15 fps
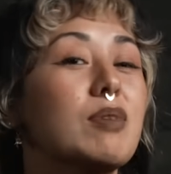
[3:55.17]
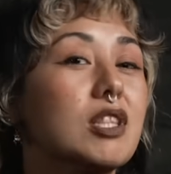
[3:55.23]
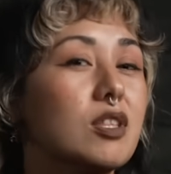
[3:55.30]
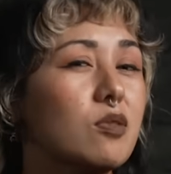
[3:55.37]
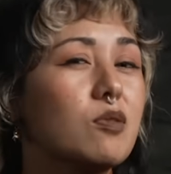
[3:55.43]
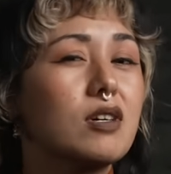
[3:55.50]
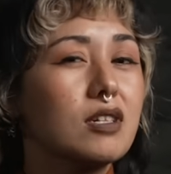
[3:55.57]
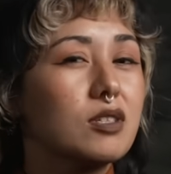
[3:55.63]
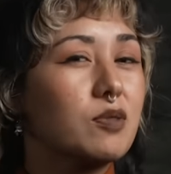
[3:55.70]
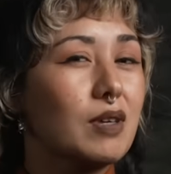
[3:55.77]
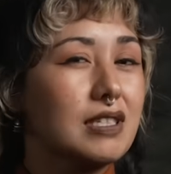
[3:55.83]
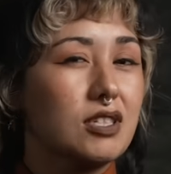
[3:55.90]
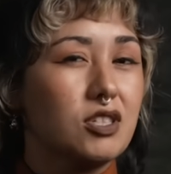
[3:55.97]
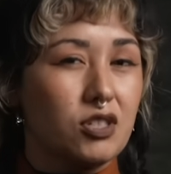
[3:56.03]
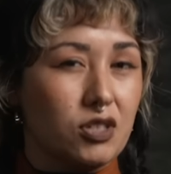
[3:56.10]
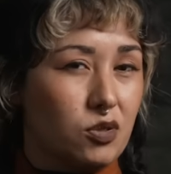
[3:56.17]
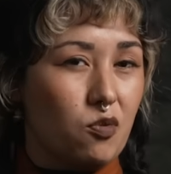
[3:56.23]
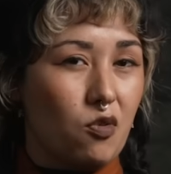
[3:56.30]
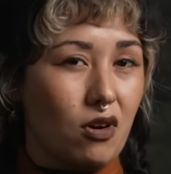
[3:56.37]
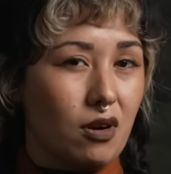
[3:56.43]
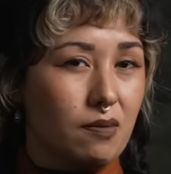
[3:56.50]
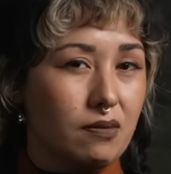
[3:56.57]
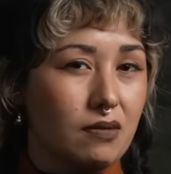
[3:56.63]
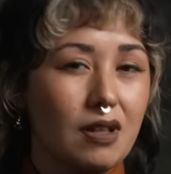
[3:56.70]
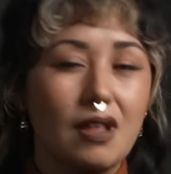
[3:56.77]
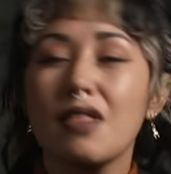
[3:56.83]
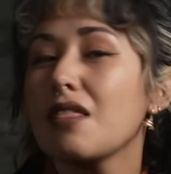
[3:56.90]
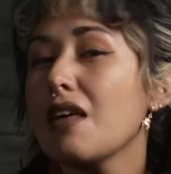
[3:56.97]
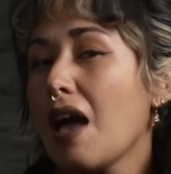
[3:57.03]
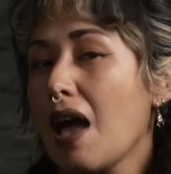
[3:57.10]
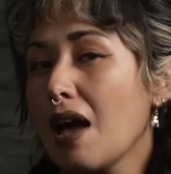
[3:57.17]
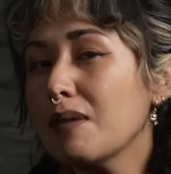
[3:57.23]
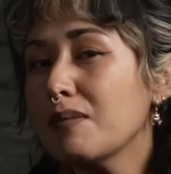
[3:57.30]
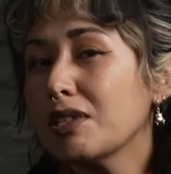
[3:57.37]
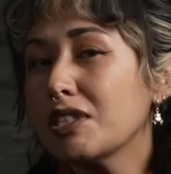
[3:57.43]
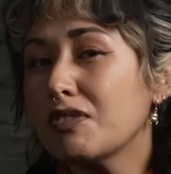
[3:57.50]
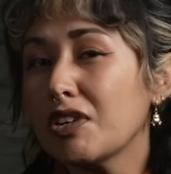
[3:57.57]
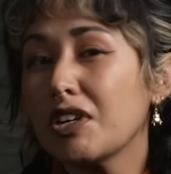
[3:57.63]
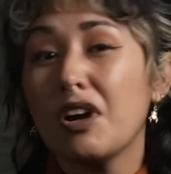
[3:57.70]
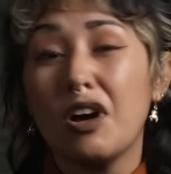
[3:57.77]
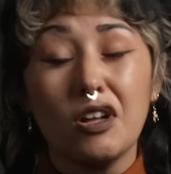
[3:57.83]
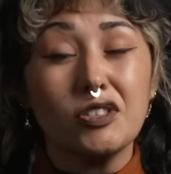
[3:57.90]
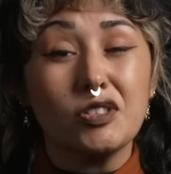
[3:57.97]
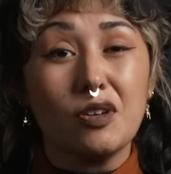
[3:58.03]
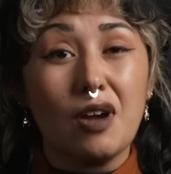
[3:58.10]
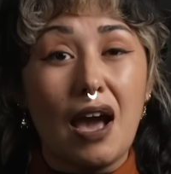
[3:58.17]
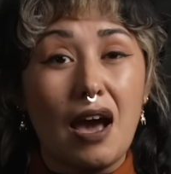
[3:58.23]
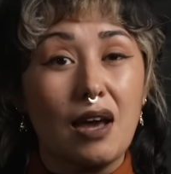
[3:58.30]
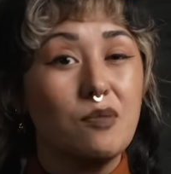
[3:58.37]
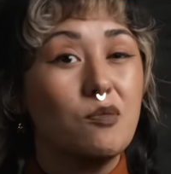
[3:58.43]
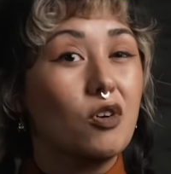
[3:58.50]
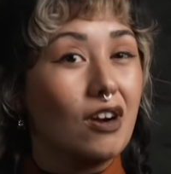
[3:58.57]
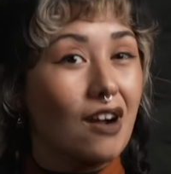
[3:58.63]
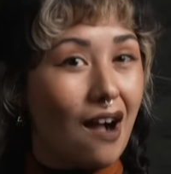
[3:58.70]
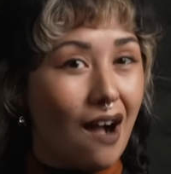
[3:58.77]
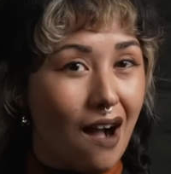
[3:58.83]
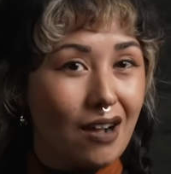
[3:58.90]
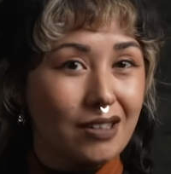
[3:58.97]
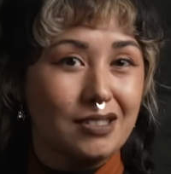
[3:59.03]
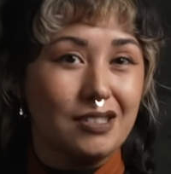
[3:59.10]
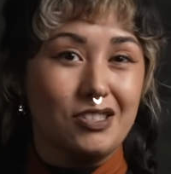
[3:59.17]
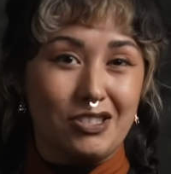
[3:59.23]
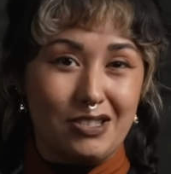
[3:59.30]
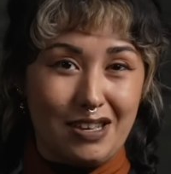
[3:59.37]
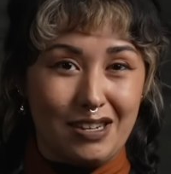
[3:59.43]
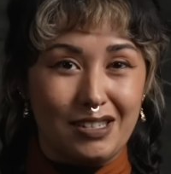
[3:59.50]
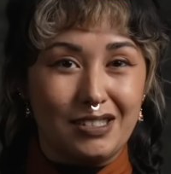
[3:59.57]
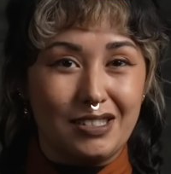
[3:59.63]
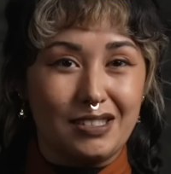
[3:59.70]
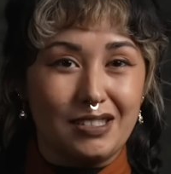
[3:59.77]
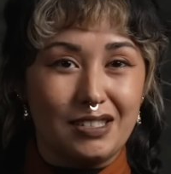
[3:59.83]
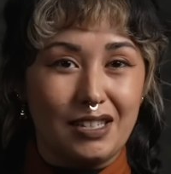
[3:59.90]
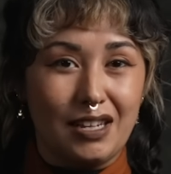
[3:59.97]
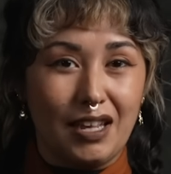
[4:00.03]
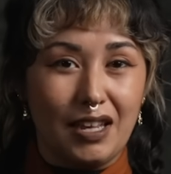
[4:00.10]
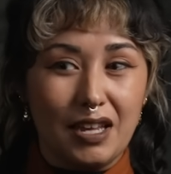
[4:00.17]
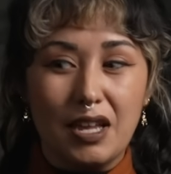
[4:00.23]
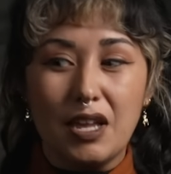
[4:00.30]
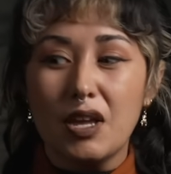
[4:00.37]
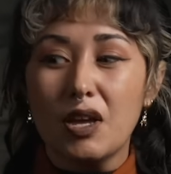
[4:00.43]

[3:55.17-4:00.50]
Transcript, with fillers: But the world wasn't just warm. The atmosphere also had more oxygen than it does today